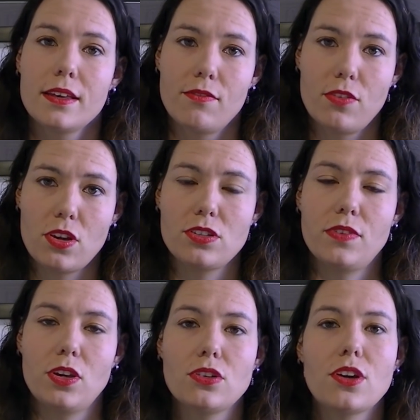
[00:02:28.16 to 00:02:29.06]
For those of
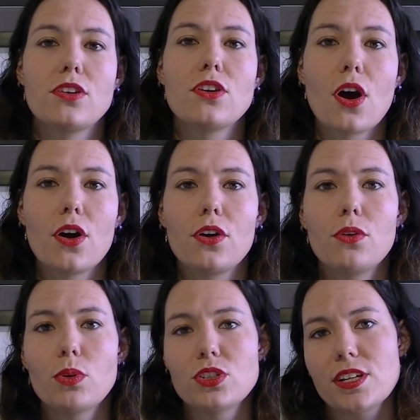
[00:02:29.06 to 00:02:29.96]
you who don't know
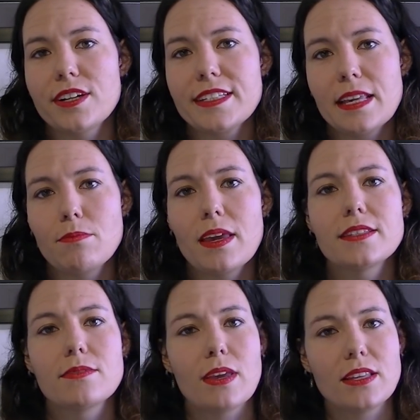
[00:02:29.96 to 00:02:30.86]
what GRSM
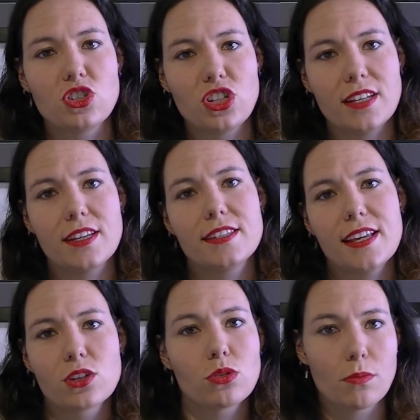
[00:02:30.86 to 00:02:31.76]
means, it means gender,
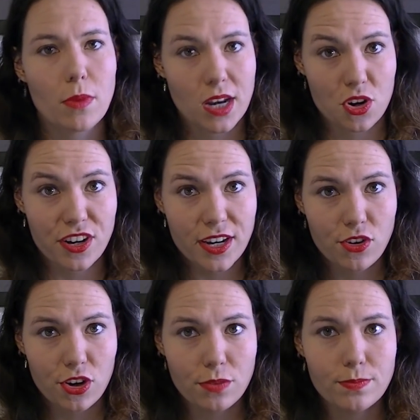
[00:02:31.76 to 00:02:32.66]
sexual and minority
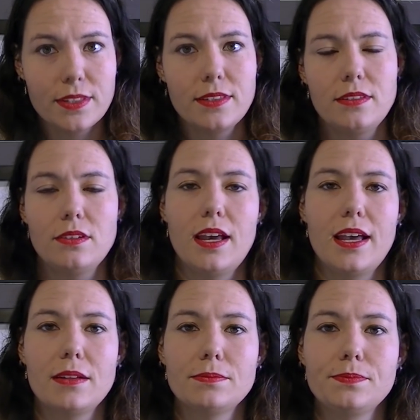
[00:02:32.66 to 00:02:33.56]
groups.
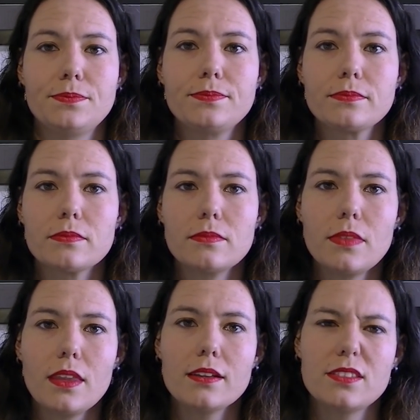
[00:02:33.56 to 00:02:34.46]

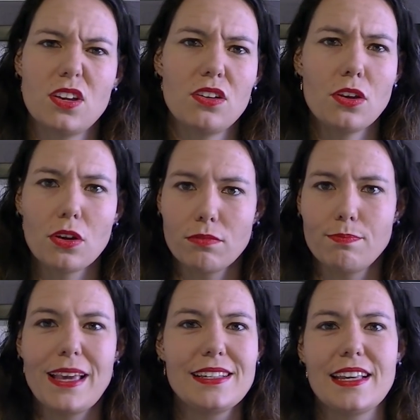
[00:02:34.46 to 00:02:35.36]
So,
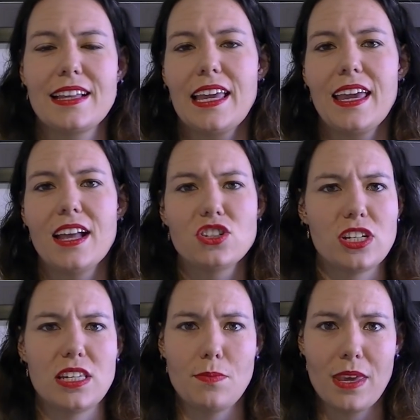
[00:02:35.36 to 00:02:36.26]
basically
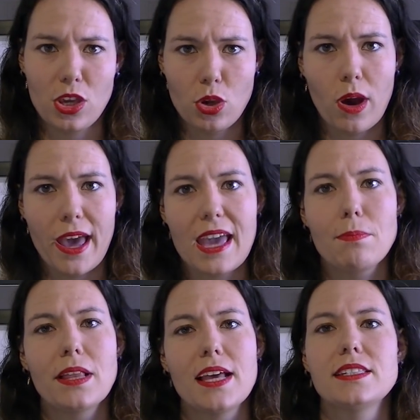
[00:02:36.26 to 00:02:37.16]

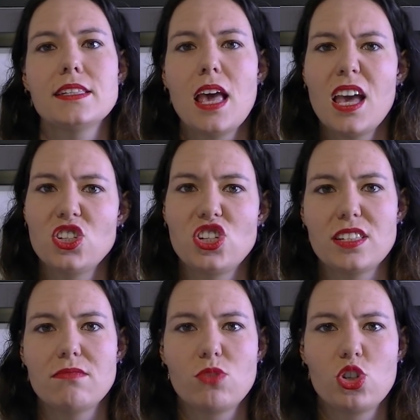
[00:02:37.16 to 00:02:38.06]
LGBTQIA+,
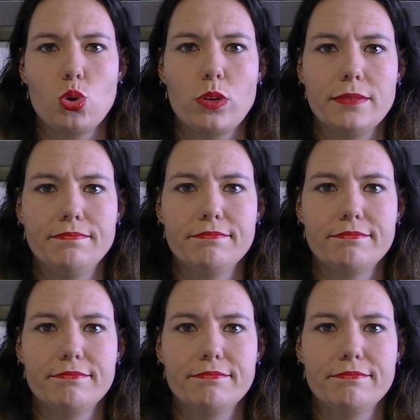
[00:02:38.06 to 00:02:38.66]
just shorter.